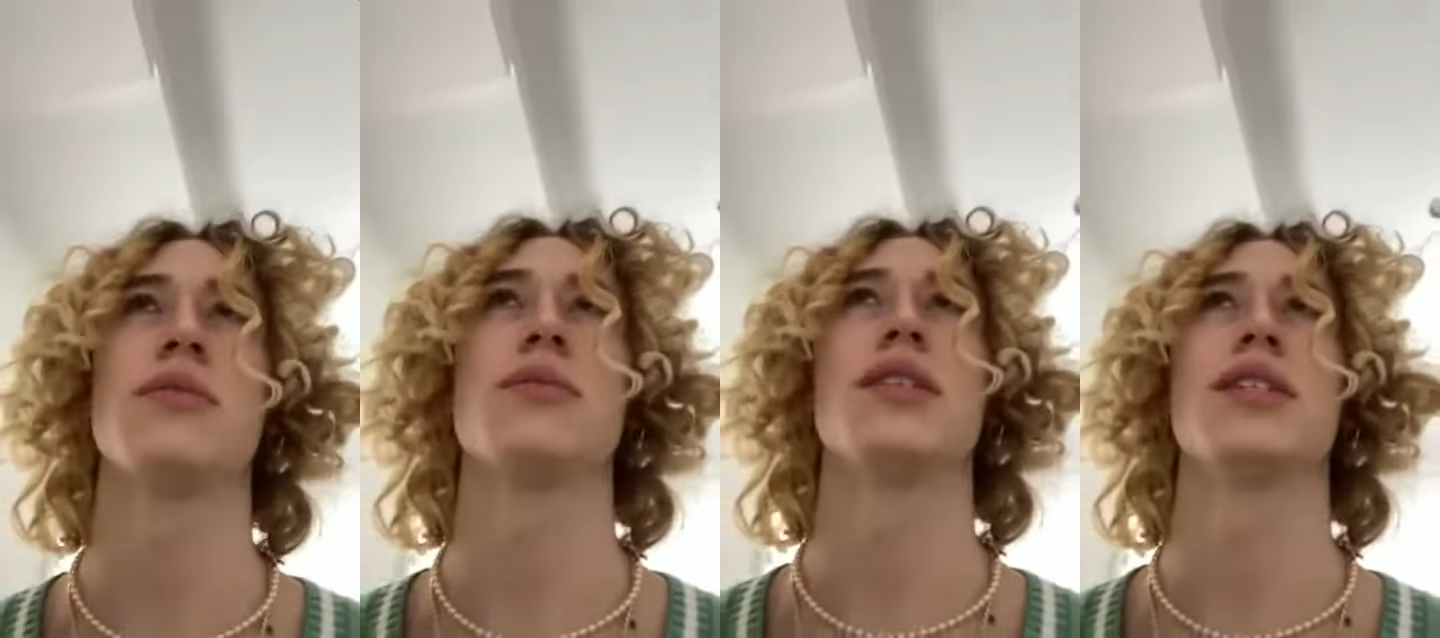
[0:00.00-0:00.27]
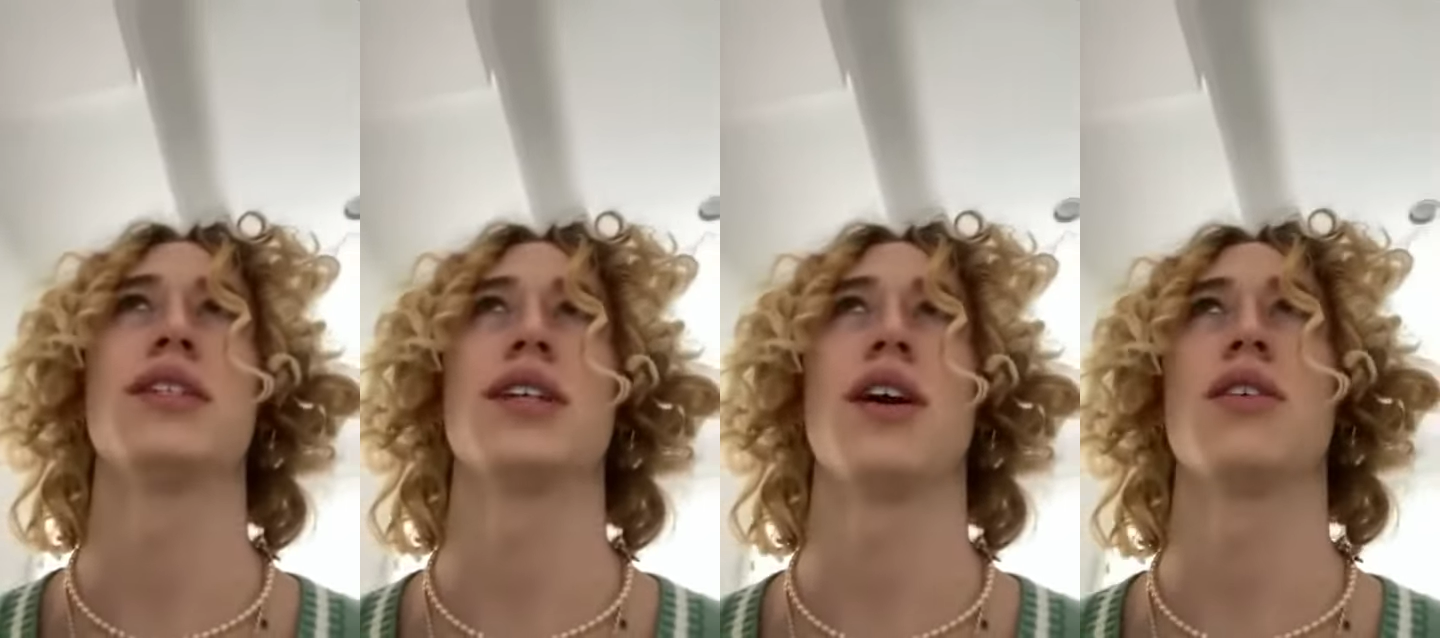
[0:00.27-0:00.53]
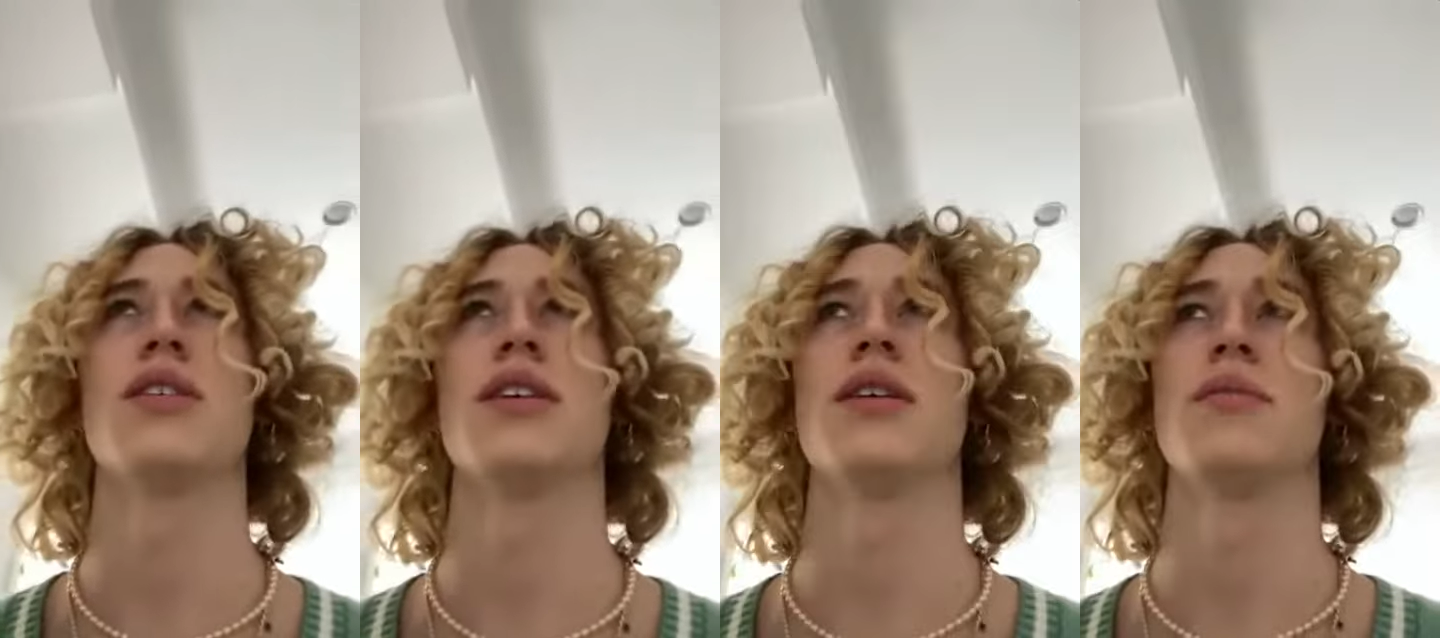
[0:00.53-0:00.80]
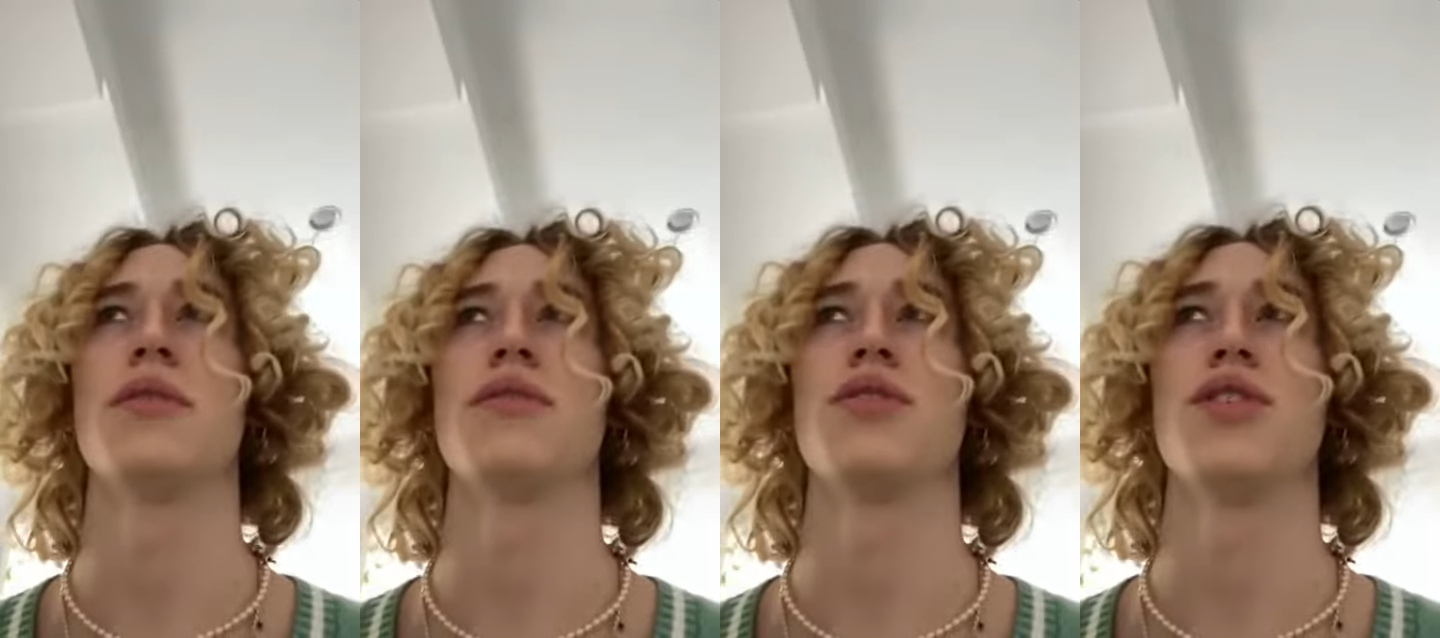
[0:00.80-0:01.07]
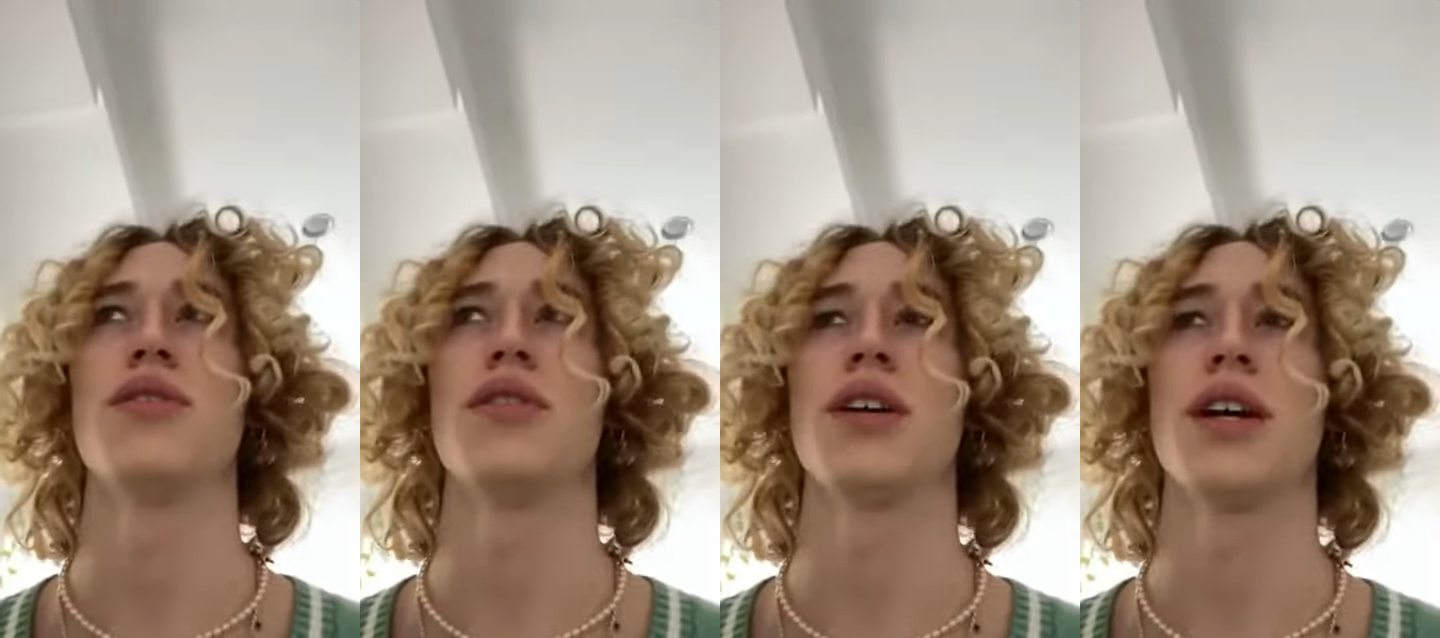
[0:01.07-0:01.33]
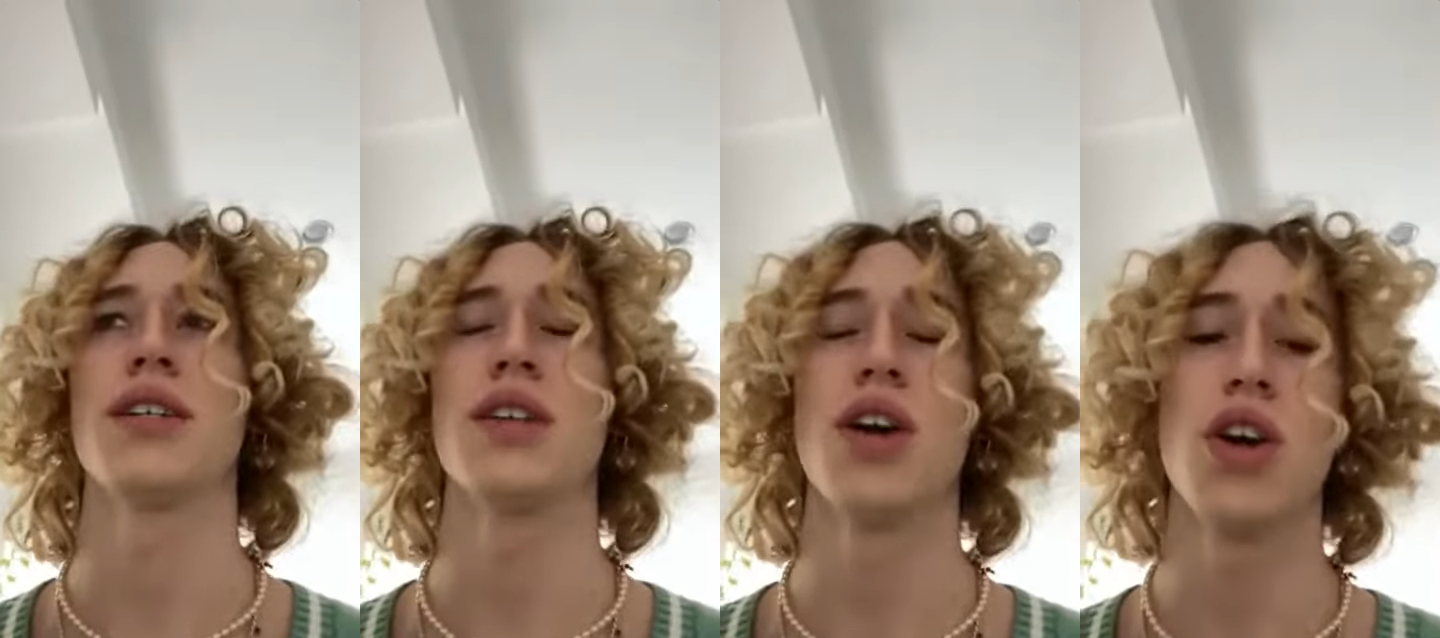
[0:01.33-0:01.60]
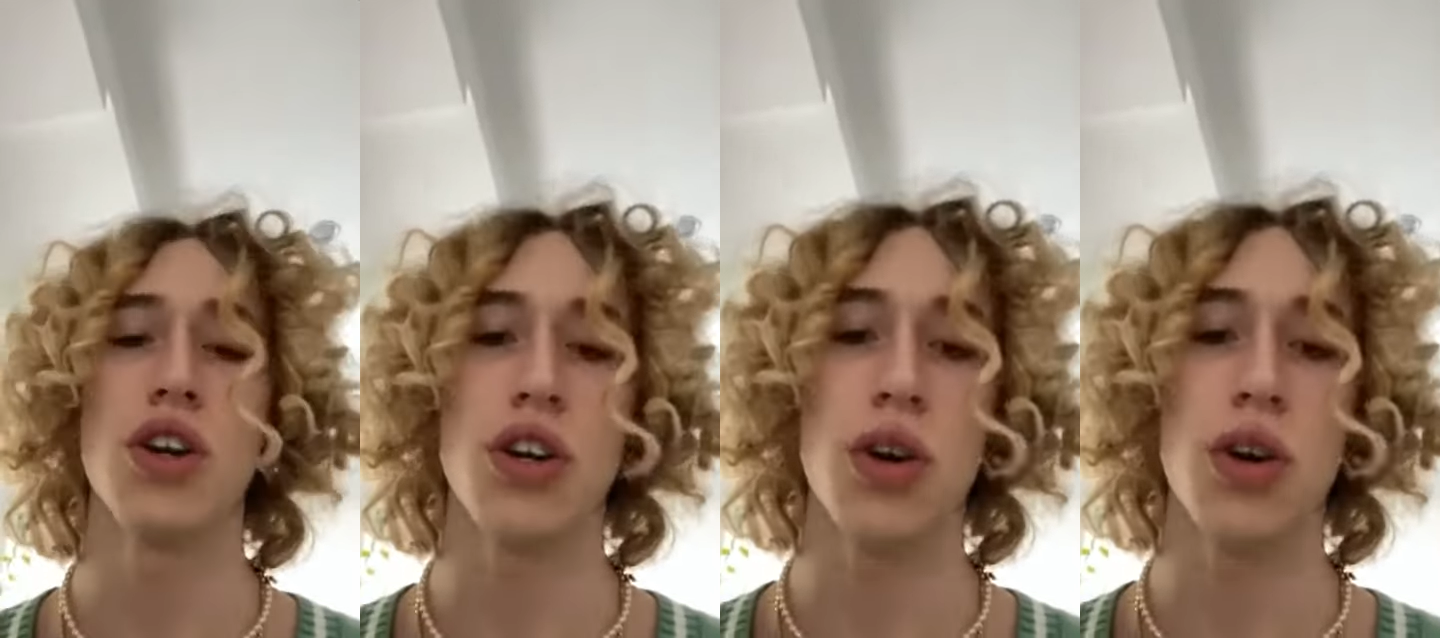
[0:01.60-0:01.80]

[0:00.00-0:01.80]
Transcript: let me see, I'll DM a few of you guys.